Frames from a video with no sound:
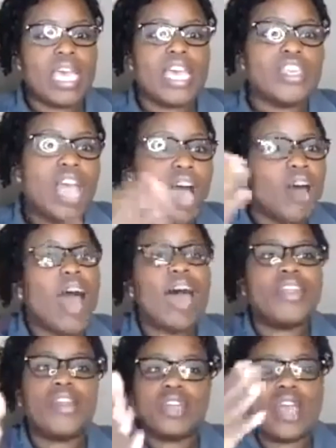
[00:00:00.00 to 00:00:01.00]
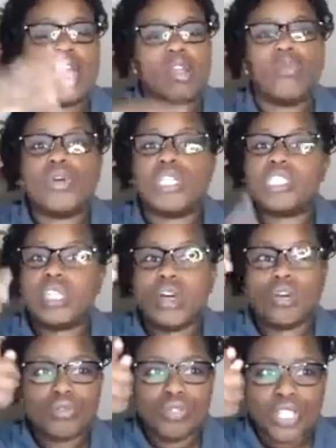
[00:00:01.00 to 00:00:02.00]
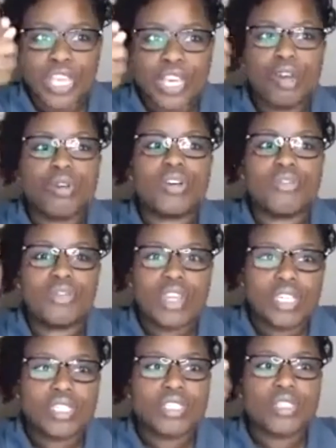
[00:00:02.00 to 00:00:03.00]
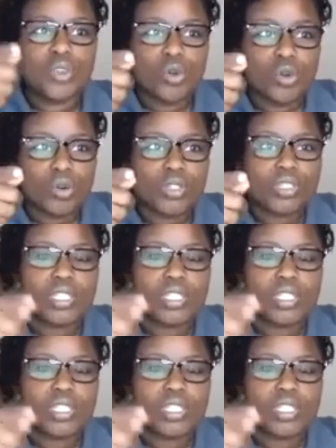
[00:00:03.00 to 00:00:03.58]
Y'all, I know y'all done went to those ghetto convenience stores